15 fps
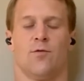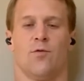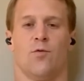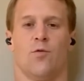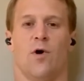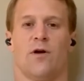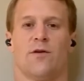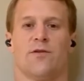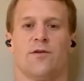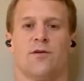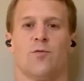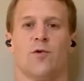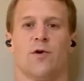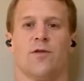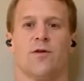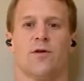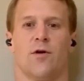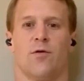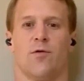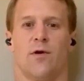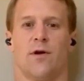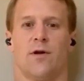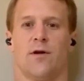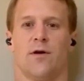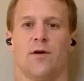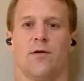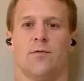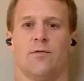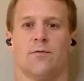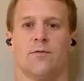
watching your breath go right now.